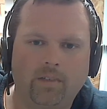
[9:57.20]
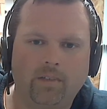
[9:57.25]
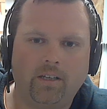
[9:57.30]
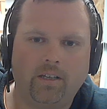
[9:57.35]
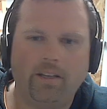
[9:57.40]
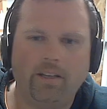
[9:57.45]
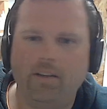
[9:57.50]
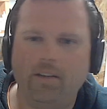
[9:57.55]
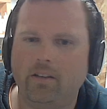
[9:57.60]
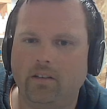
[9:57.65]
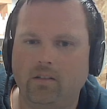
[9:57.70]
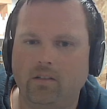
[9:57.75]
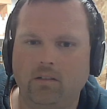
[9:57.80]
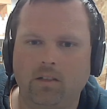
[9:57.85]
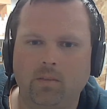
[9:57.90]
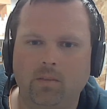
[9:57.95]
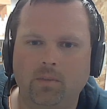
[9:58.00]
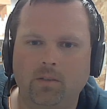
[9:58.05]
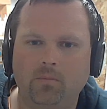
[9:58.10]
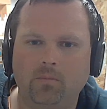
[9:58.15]
any other
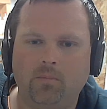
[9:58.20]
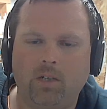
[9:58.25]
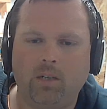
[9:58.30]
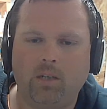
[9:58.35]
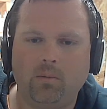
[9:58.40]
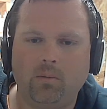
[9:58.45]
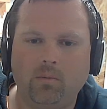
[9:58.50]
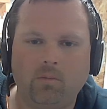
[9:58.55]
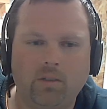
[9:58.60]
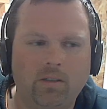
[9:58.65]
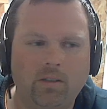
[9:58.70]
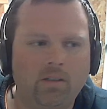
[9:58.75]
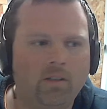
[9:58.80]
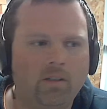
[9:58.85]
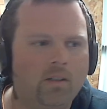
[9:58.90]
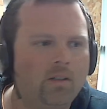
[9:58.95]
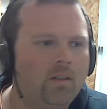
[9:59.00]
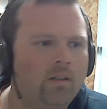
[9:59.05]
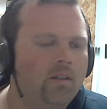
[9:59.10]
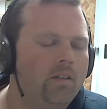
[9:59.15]
lemon probably,
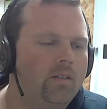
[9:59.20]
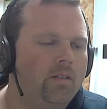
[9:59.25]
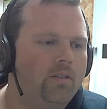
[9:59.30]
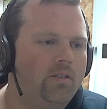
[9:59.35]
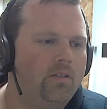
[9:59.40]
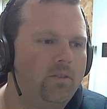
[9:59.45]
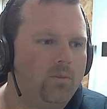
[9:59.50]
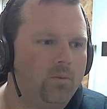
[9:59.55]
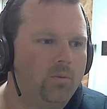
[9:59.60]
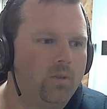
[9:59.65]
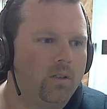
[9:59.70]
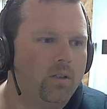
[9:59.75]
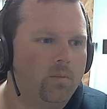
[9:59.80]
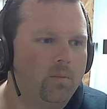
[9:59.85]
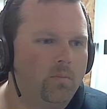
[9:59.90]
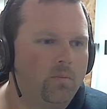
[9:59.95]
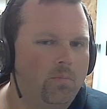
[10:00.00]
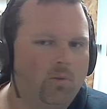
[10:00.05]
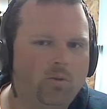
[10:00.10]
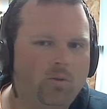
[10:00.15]
to
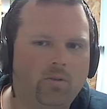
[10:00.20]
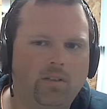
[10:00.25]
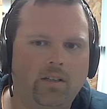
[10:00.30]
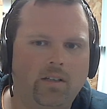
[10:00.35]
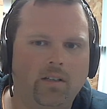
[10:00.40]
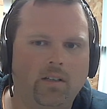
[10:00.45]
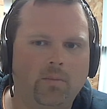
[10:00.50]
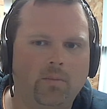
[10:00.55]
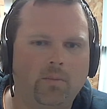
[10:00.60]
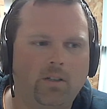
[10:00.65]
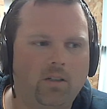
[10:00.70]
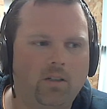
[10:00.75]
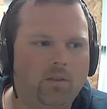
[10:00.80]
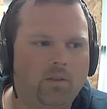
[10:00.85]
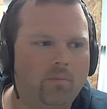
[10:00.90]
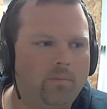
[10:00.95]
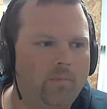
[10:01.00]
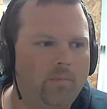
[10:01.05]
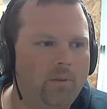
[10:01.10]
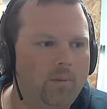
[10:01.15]
boost that lemon up.
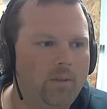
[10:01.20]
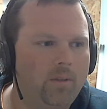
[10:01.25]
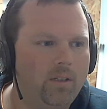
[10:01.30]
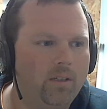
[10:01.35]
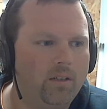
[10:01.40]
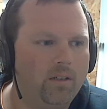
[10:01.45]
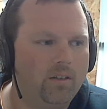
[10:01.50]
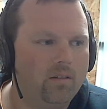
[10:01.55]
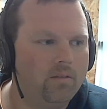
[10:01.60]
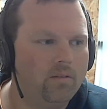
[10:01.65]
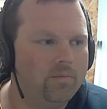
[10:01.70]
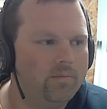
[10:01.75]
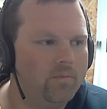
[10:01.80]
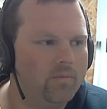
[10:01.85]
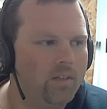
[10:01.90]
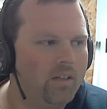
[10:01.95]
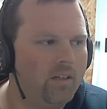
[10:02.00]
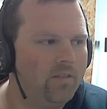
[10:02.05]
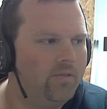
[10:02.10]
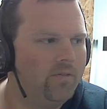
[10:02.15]
Maybe
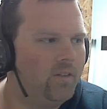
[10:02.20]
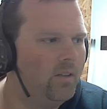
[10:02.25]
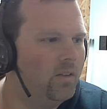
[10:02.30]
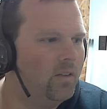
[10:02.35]
FE